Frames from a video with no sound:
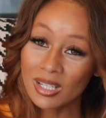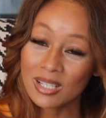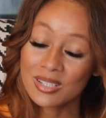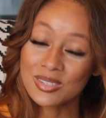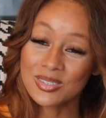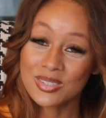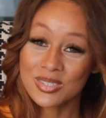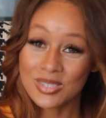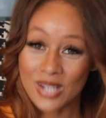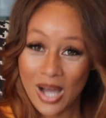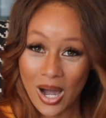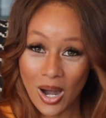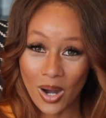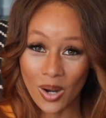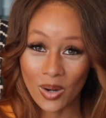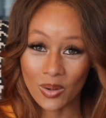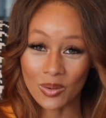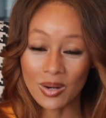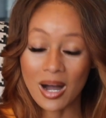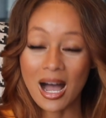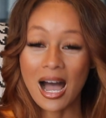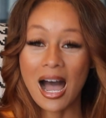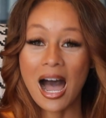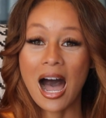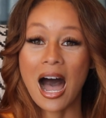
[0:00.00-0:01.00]

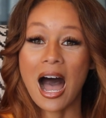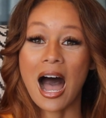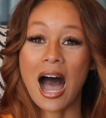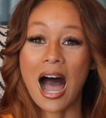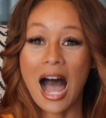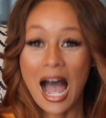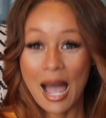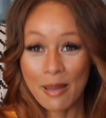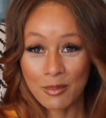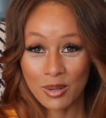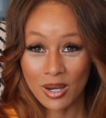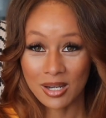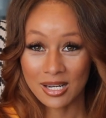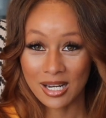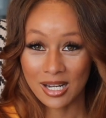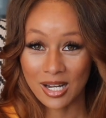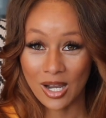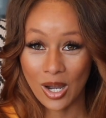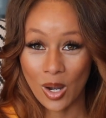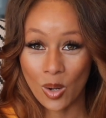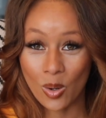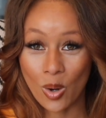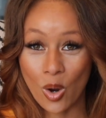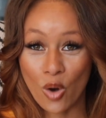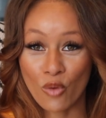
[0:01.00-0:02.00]
So I'm going to
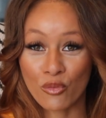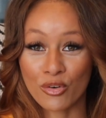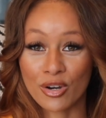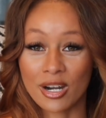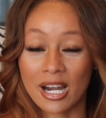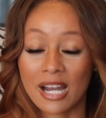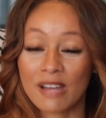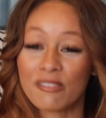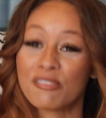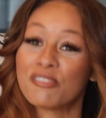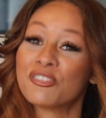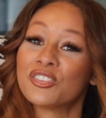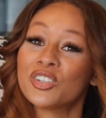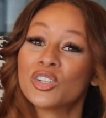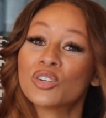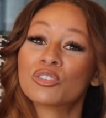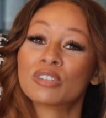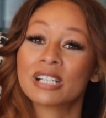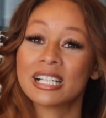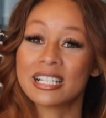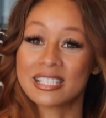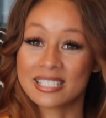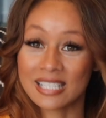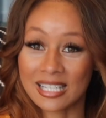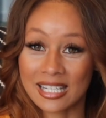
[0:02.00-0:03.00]
go over a few
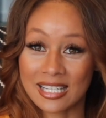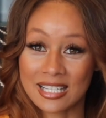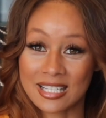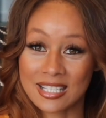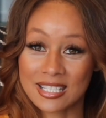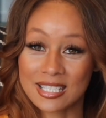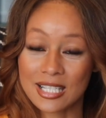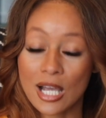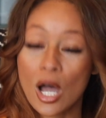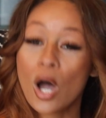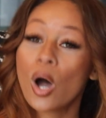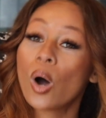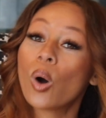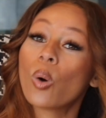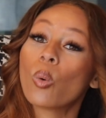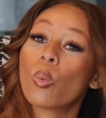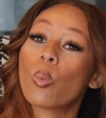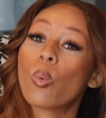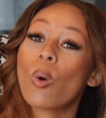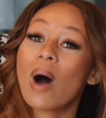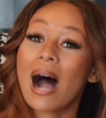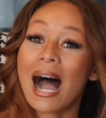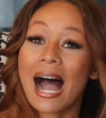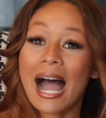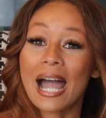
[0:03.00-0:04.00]
reasons
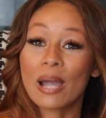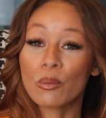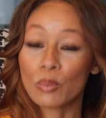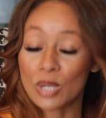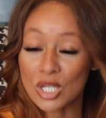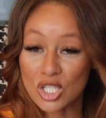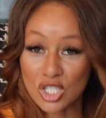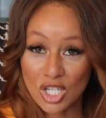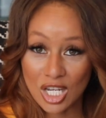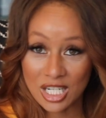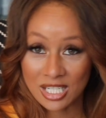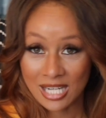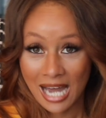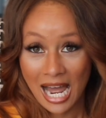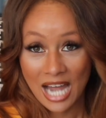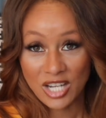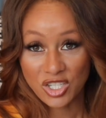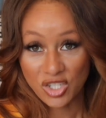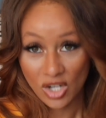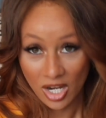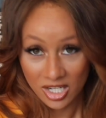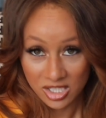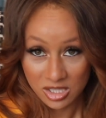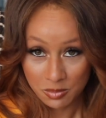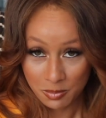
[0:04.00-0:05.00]
why we should
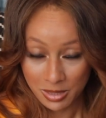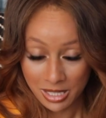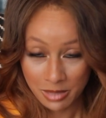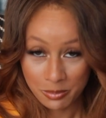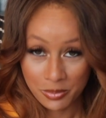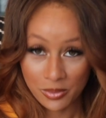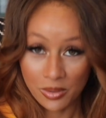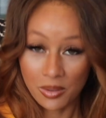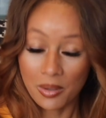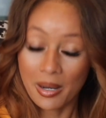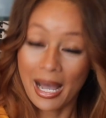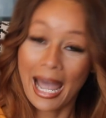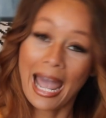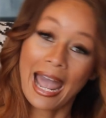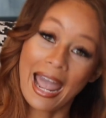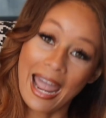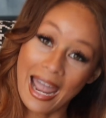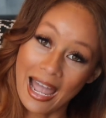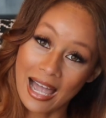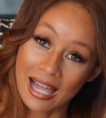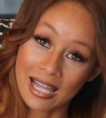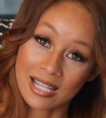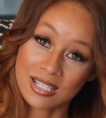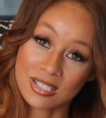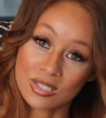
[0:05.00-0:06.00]
not judge people,
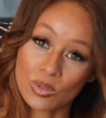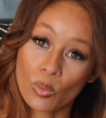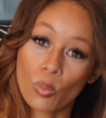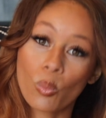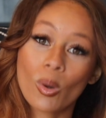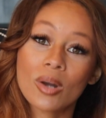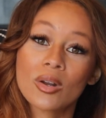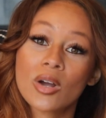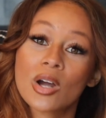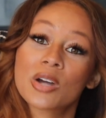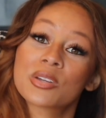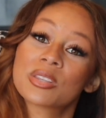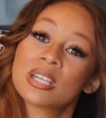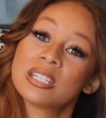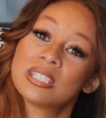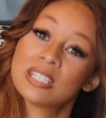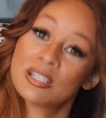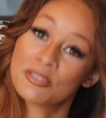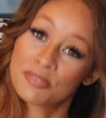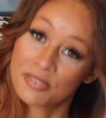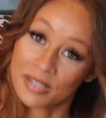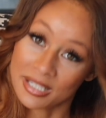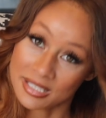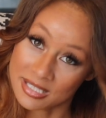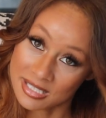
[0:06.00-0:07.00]
and what are the
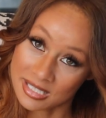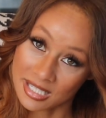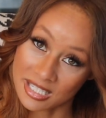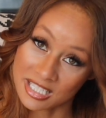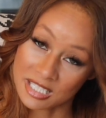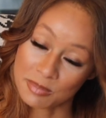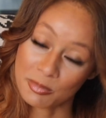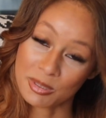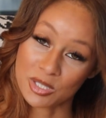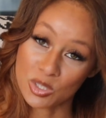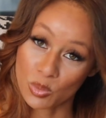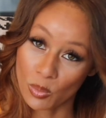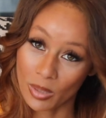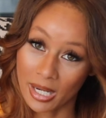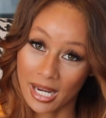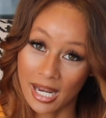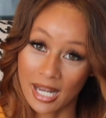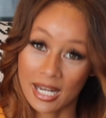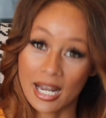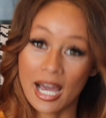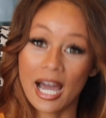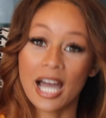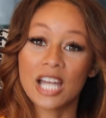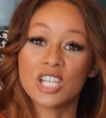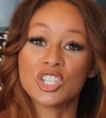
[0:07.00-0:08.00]
differences
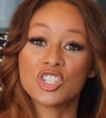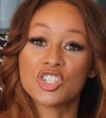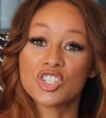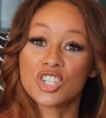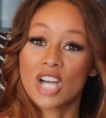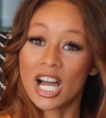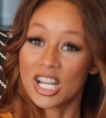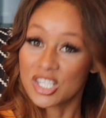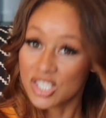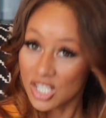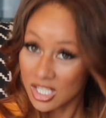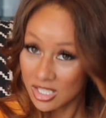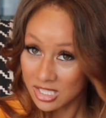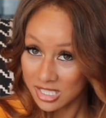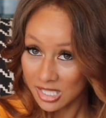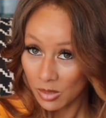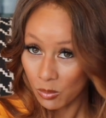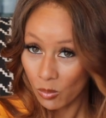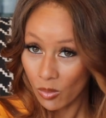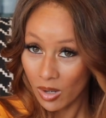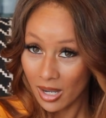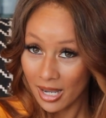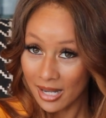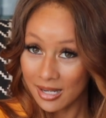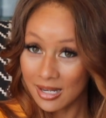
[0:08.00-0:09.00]
between judging
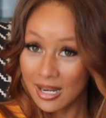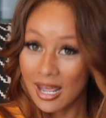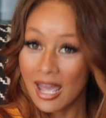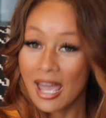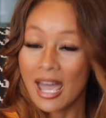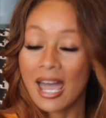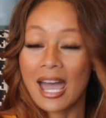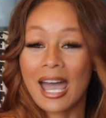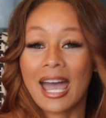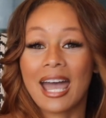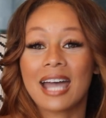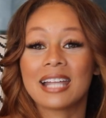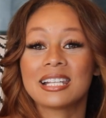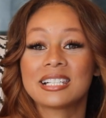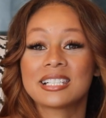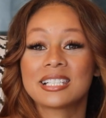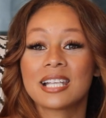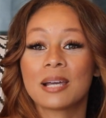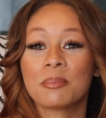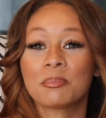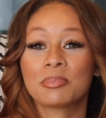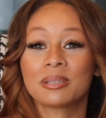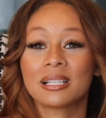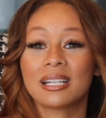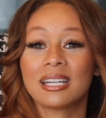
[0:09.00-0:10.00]
someone and
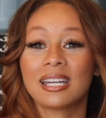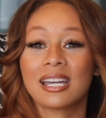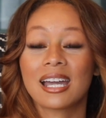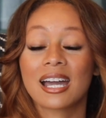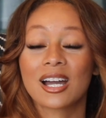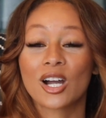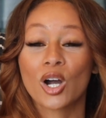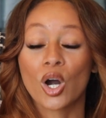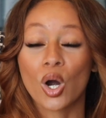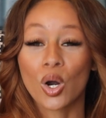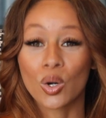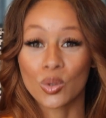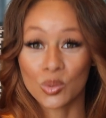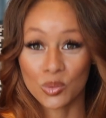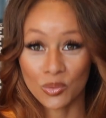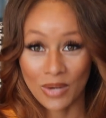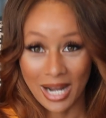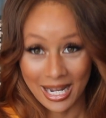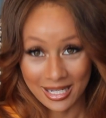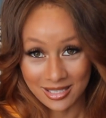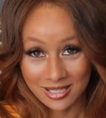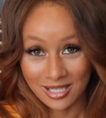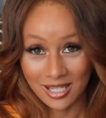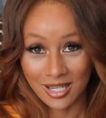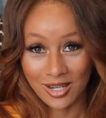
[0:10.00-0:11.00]
simply
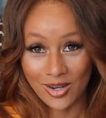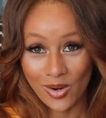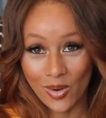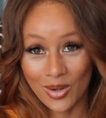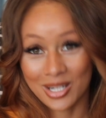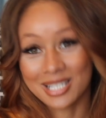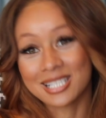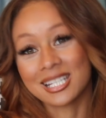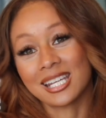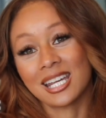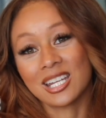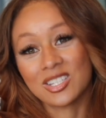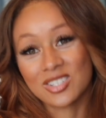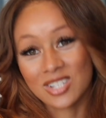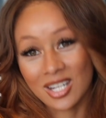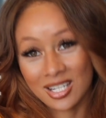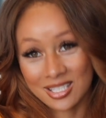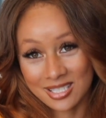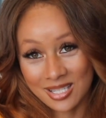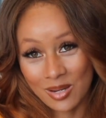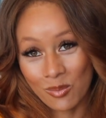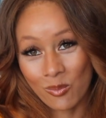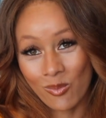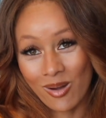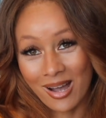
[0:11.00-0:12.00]
correcting or teaching
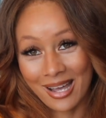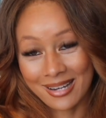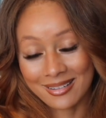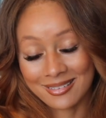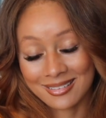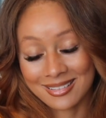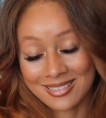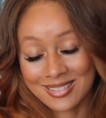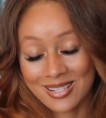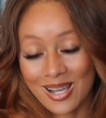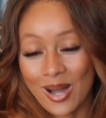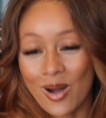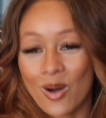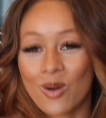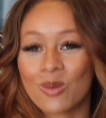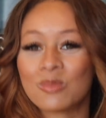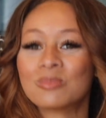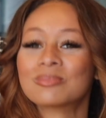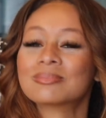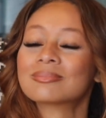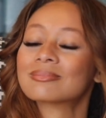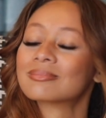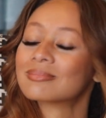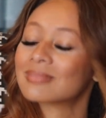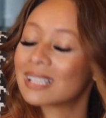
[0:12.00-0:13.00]
someone. So
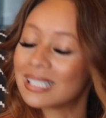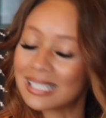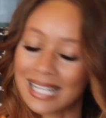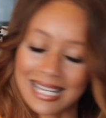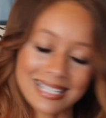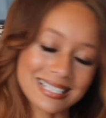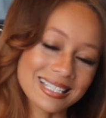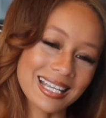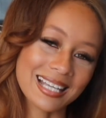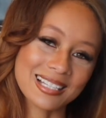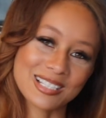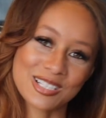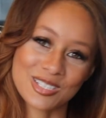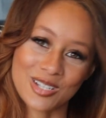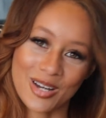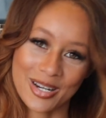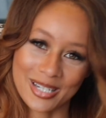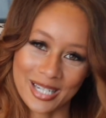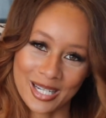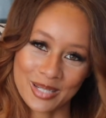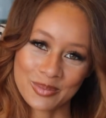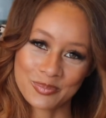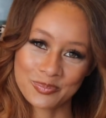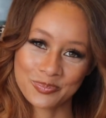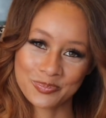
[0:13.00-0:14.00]
let's get
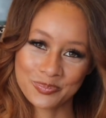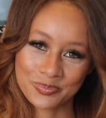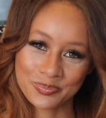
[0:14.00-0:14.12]
started.